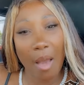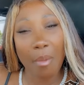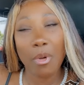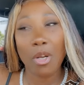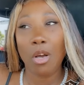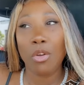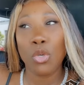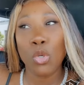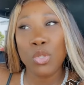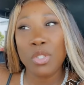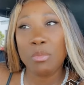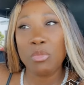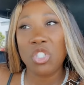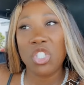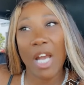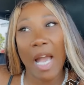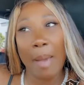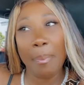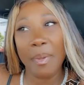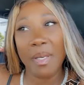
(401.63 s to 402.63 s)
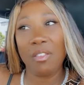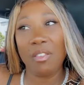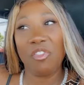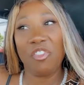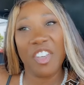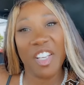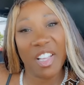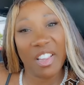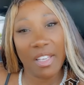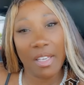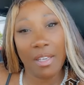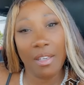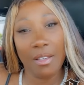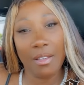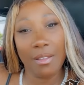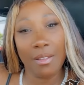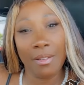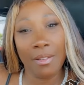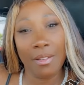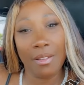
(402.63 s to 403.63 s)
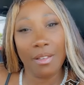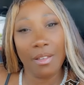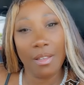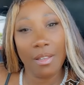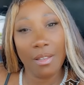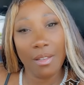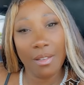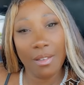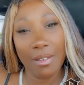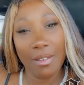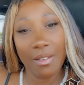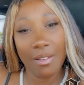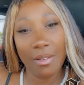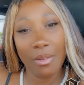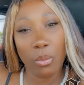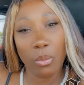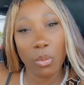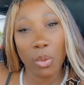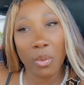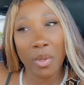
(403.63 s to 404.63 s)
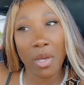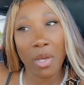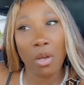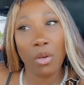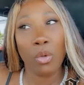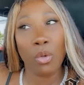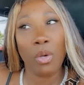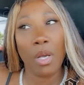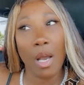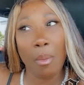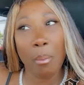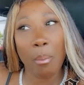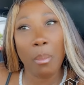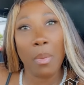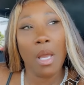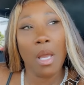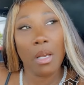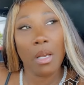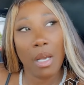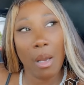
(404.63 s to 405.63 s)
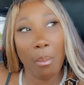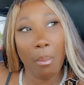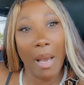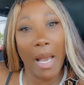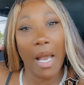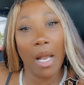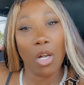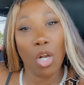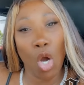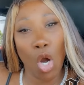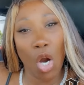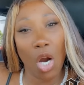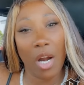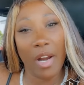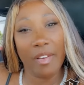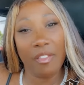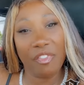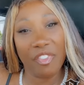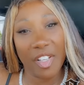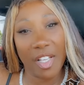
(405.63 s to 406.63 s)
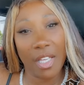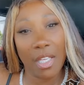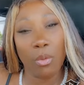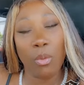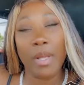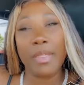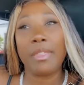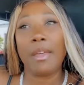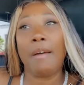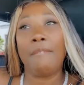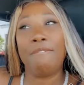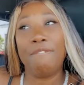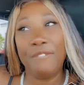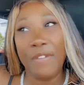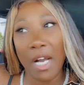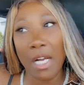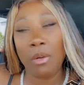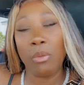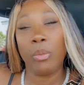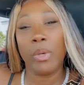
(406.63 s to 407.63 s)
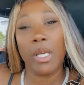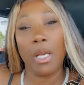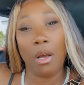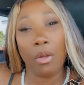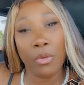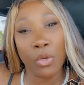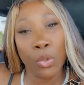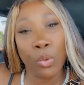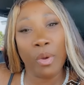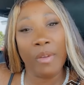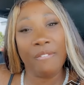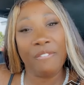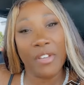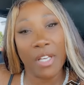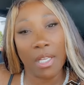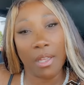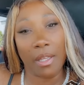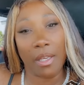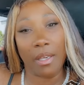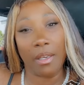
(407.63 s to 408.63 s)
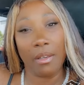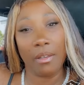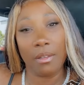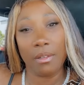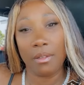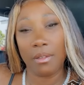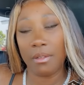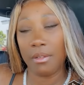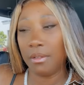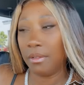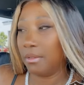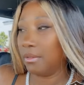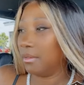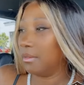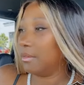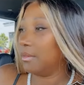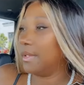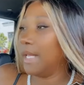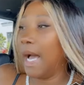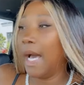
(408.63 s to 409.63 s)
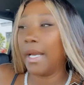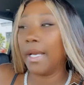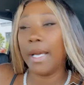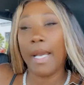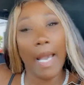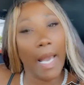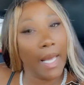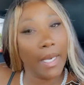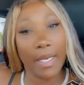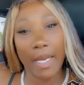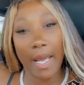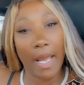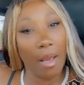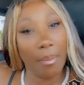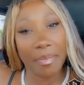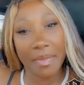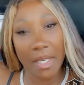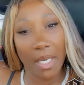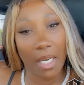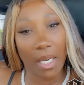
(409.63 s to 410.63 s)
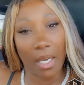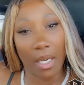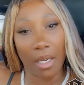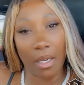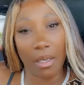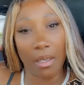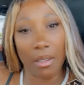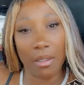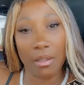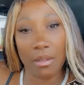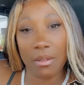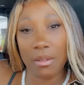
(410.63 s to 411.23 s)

I'm gonna go do some shopping in Philly? What we gonna do? Come come buy a car in Philly? What the f we gonna do in Philly? Not a goddamn thing.